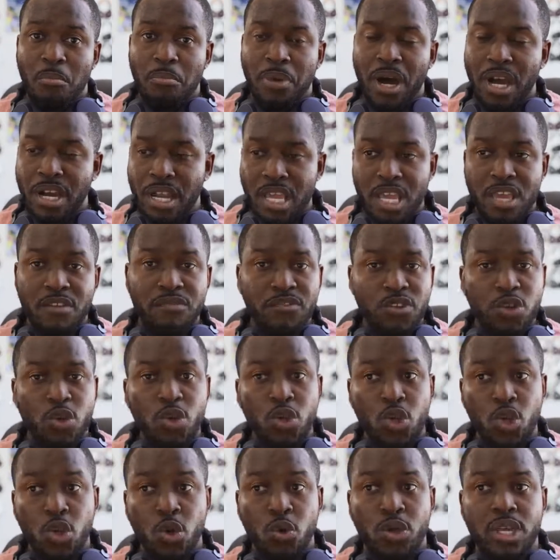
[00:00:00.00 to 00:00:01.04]
But if you're
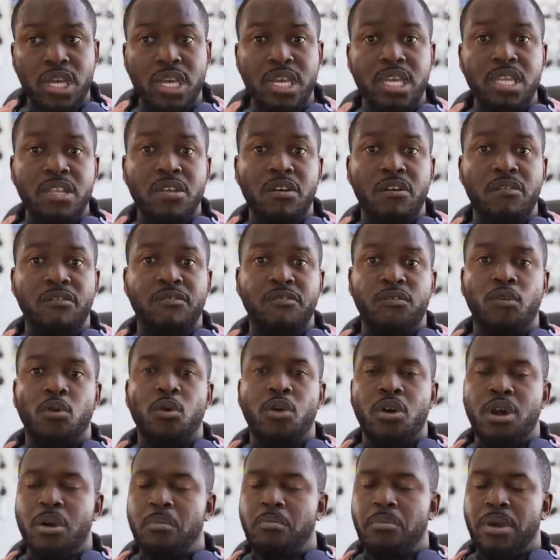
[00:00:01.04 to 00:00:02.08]
looking
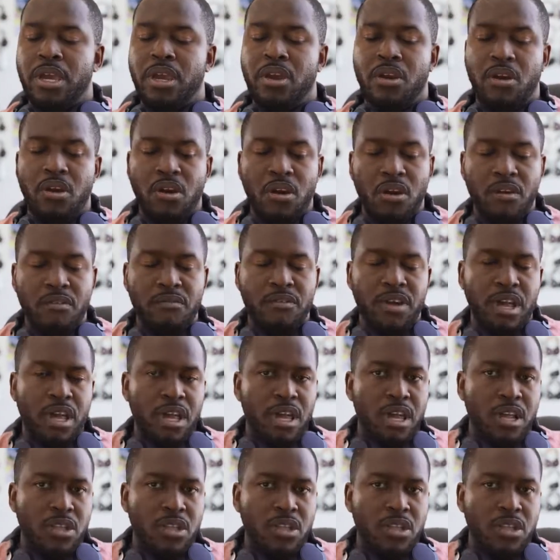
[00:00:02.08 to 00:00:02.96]
for a pair of